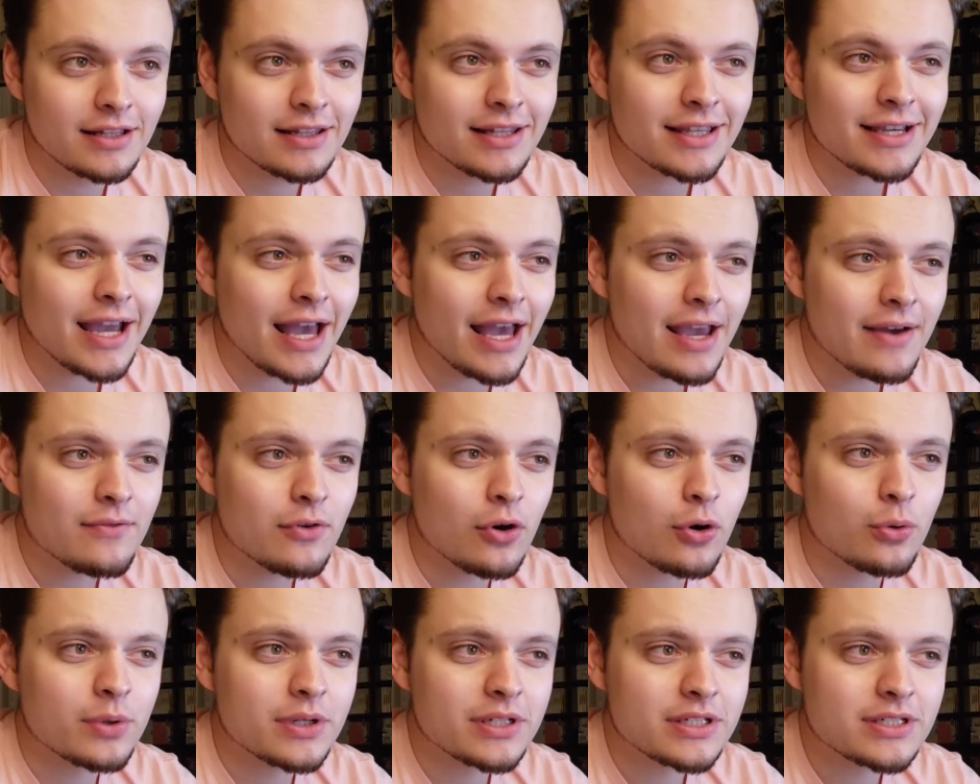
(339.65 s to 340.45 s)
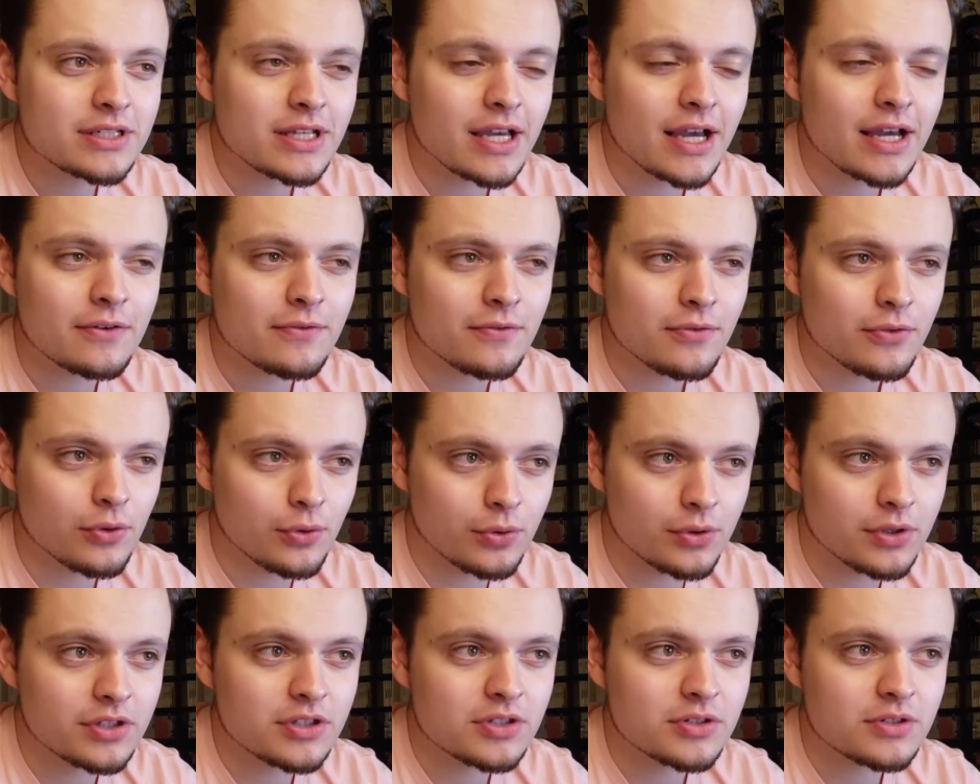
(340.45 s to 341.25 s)
Like, I've always kind of
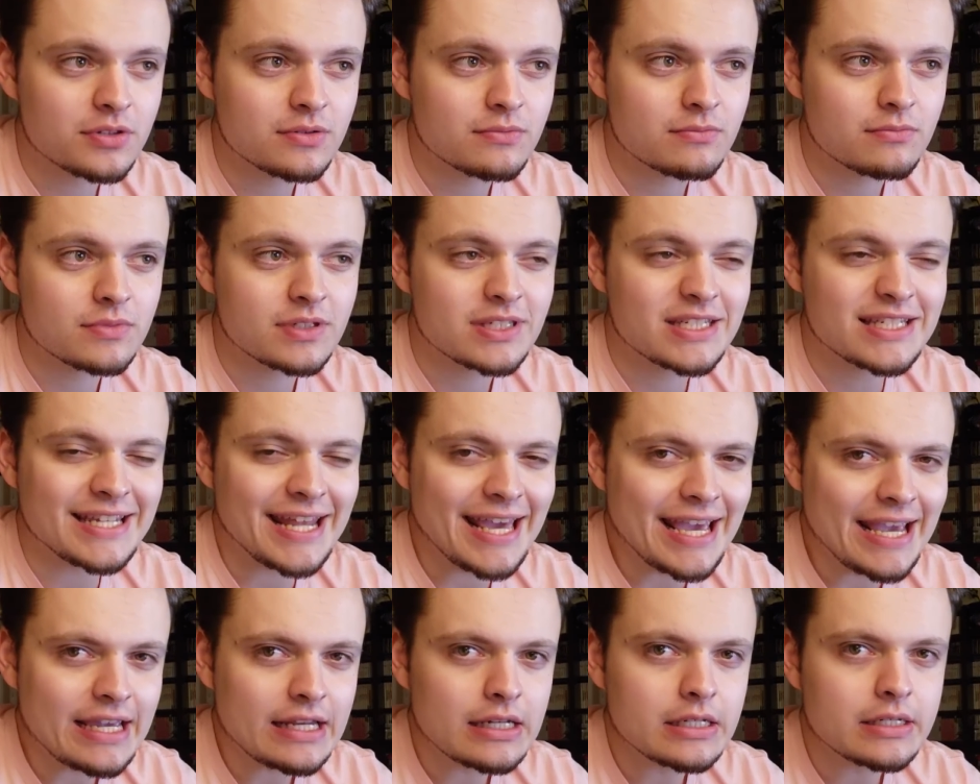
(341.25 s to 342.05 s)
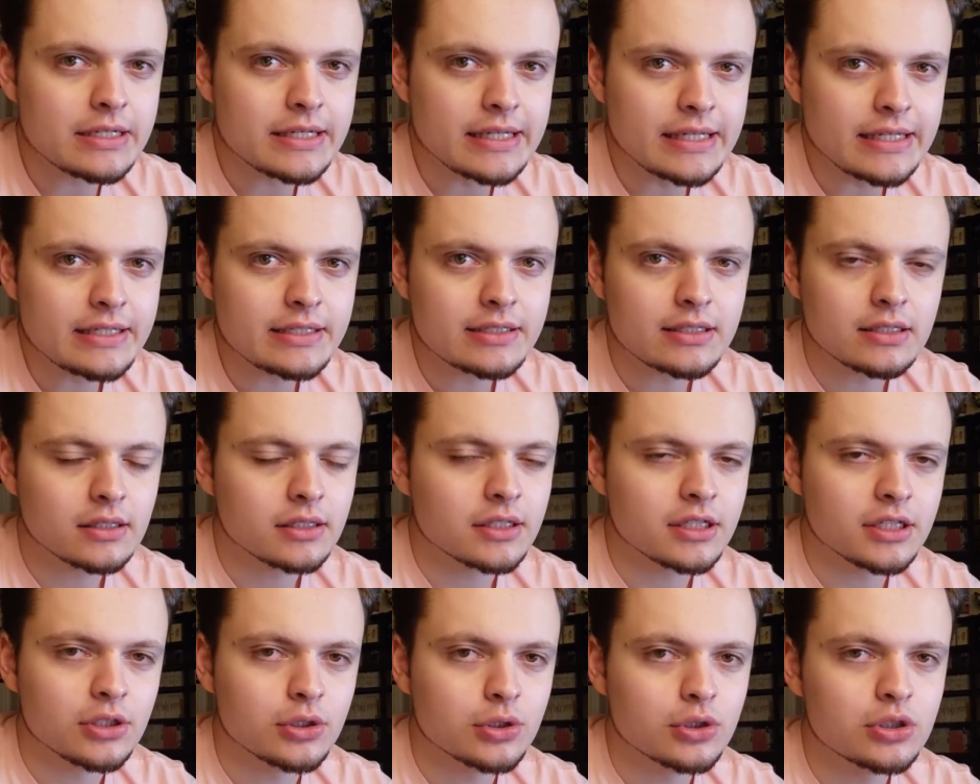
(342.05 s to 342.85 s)
thought it's stayed
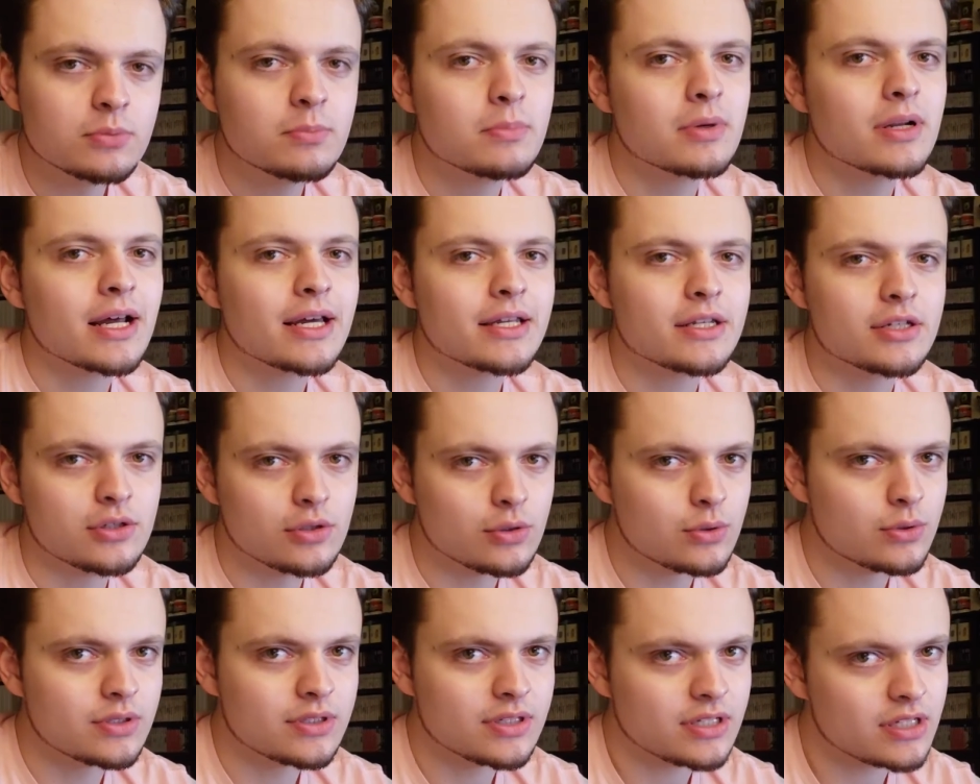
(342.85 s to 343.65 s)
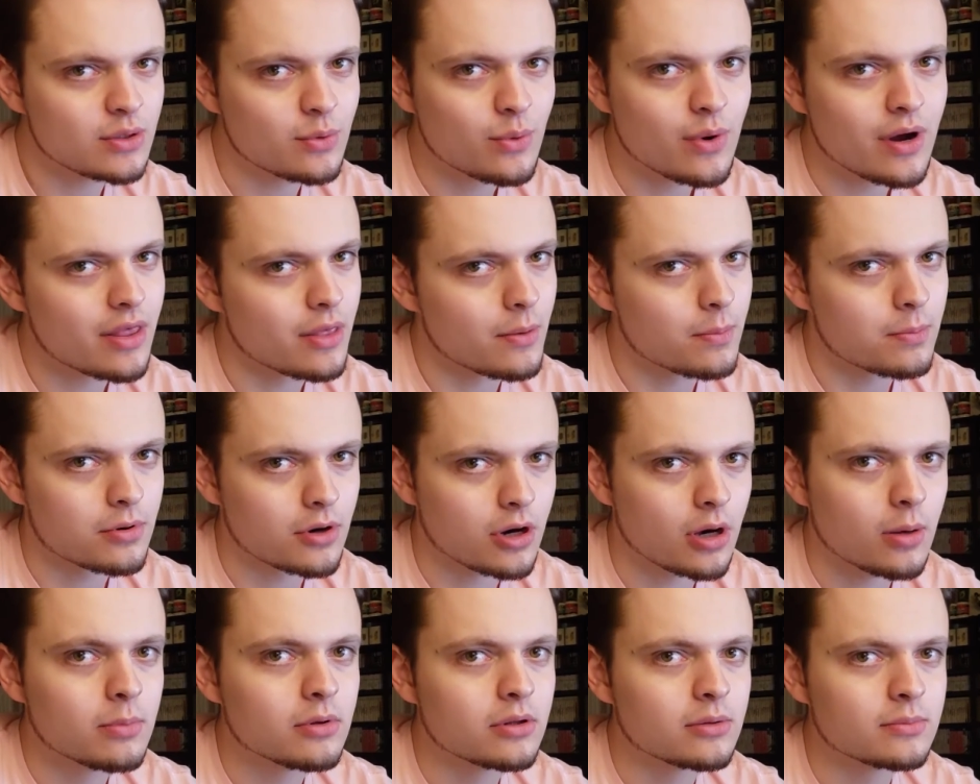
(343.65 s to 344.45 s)
decently good, but I do see where the
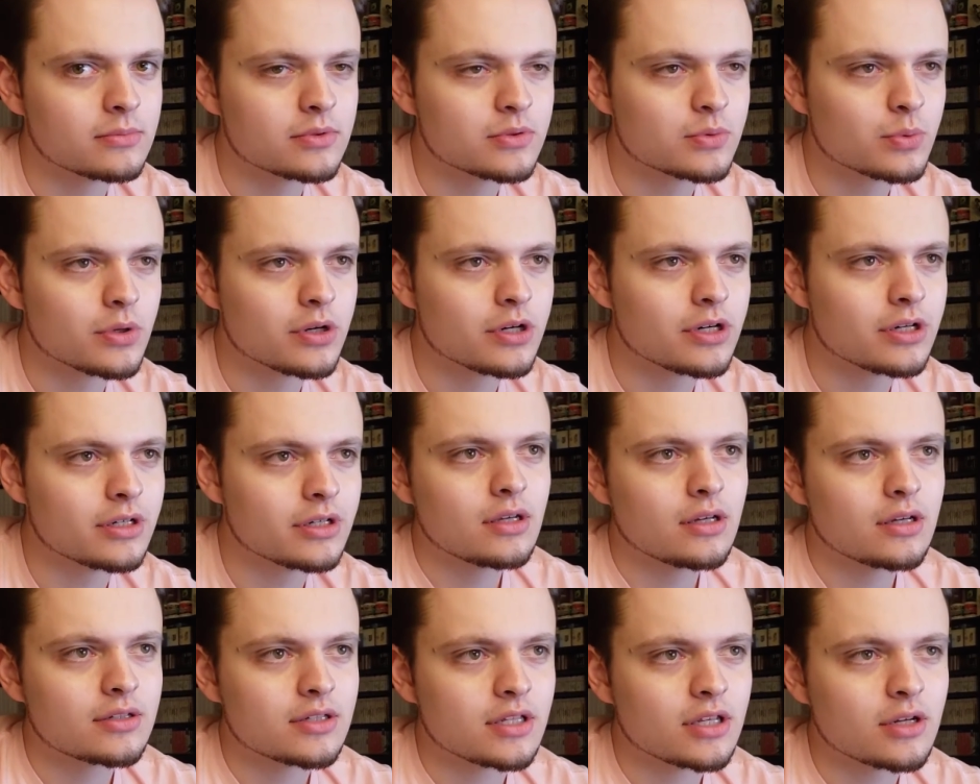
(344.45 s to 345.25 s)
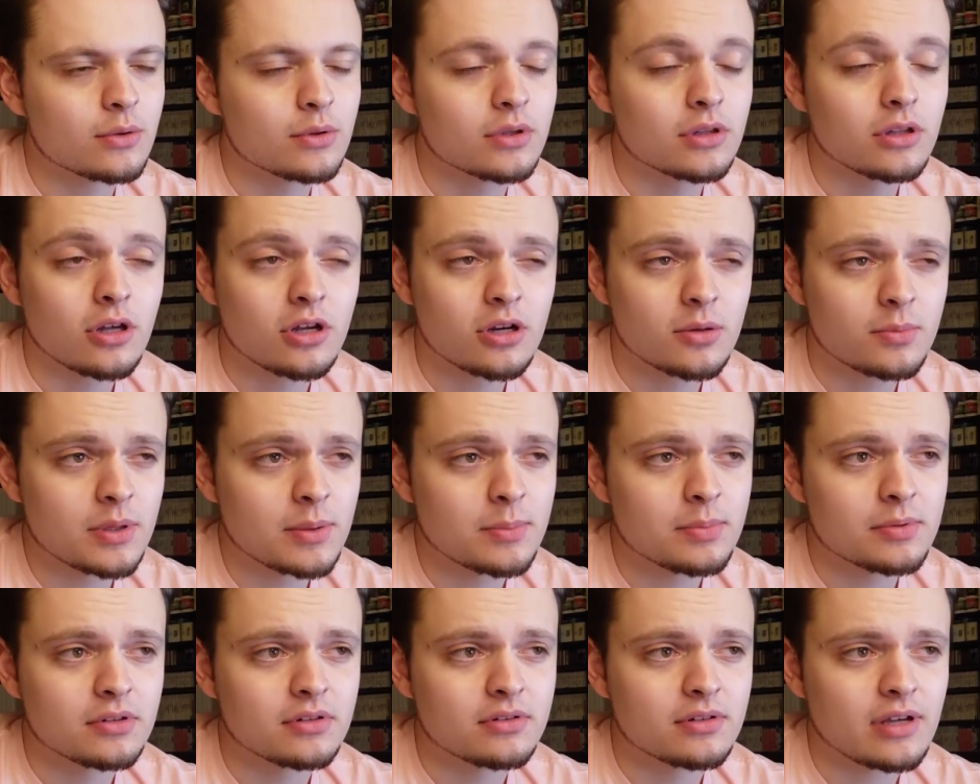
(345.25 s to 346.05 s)
problems were, because I know a lot of
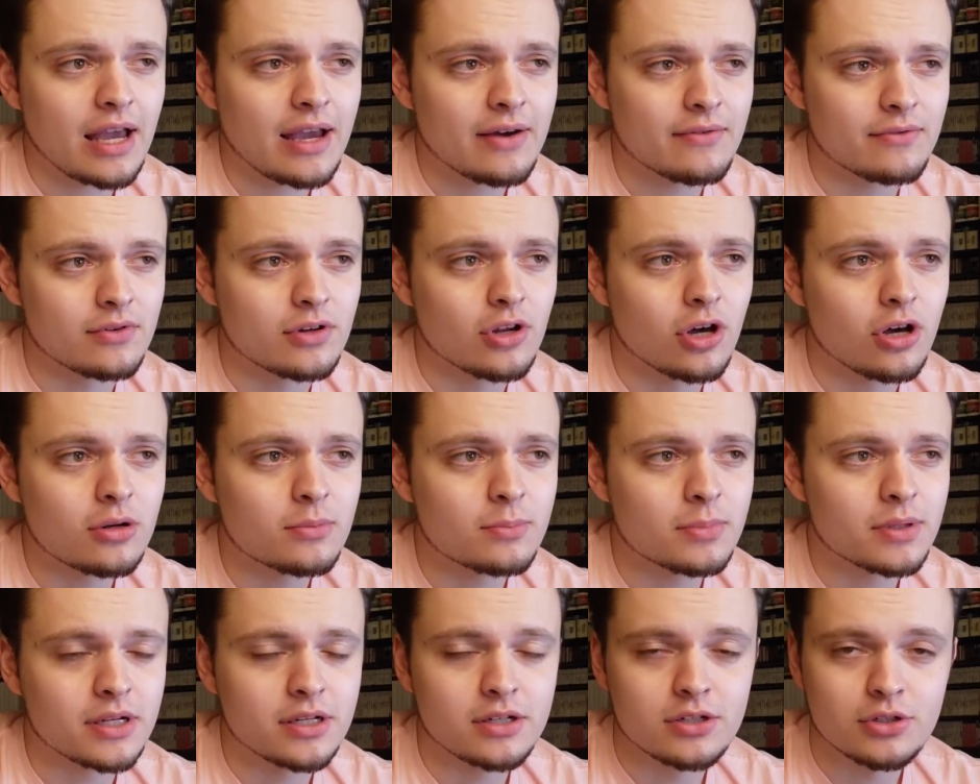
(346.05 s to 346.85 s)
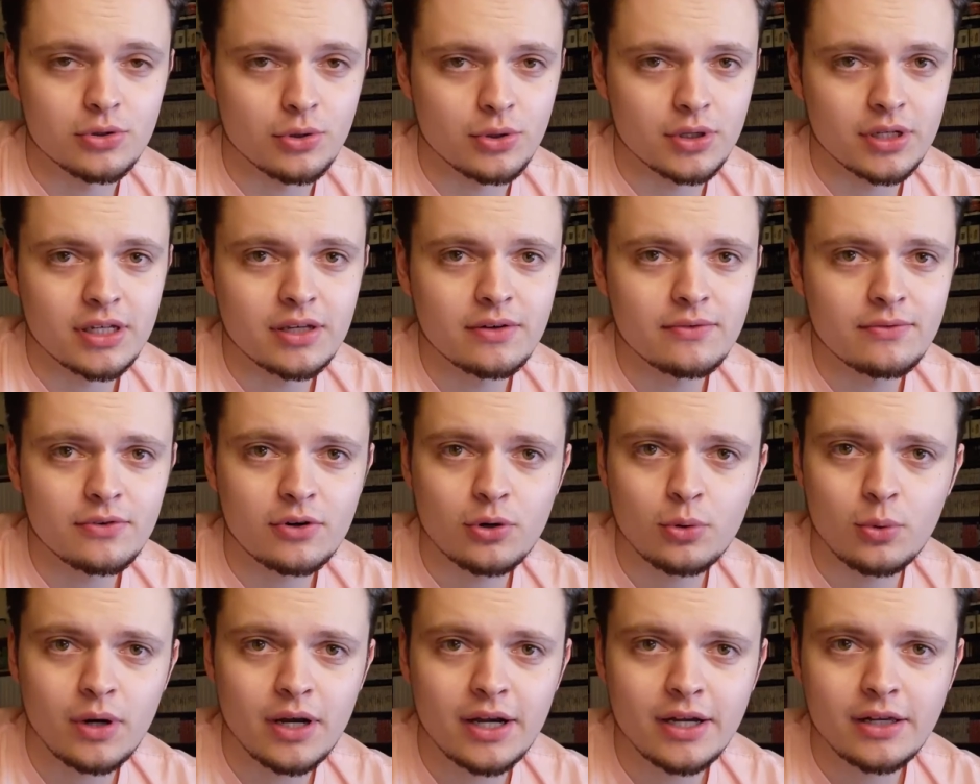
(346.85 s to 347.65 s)
people have not been enjoying it for
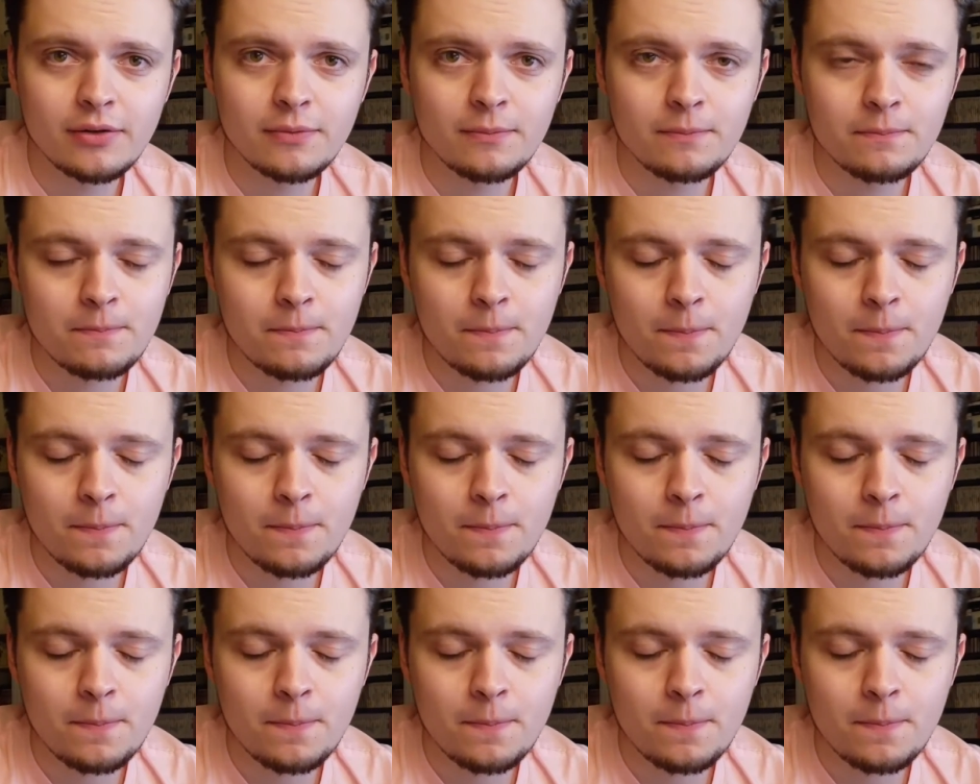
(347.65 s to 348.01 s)
a while.